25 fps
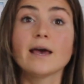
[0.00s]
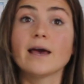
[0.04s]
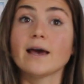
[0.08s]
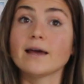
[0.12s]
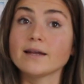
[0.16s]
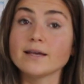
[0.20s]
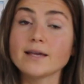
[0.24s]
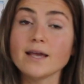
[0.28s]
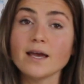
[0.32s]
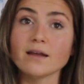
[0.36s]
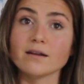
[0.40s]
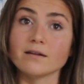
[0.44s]

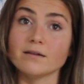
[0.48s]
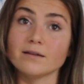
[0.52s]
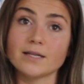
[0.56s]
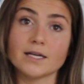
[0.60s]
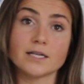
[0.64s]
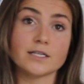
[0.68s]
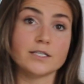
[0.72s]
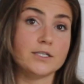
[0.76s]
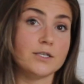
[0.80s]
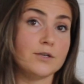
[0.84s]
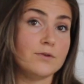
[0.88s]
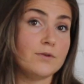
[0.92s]
And again,
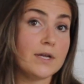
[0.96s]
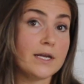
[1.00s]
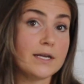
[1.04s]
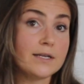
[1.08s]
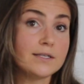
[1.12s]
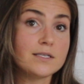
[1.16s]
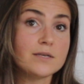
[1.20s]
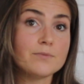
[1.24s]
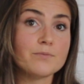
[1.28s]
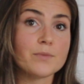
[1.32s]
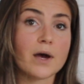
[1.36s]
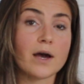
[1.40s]
that's
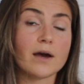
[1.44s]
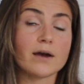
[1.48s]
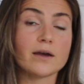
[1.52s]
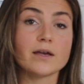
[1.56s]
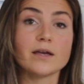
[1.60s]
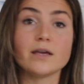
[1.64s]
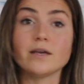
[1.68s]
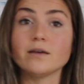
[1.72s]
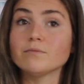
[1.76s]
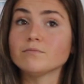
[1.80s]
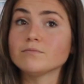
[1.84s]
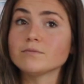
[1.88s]
unique to
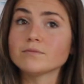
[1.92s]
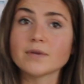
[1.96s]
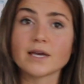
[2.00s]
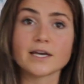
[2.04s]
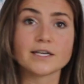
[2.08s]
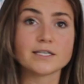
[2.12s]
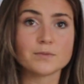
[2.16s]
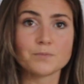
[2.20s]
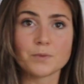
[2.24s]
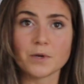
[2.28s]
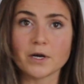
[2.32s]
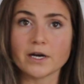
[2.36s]
my
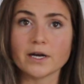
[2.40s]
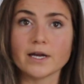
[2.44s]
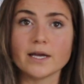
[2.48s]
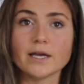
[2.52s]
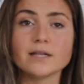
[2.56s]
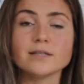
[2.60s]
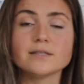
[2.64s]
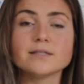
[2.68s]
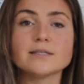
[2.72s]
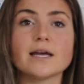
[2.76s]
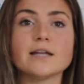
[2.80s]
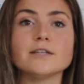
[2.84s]
experience.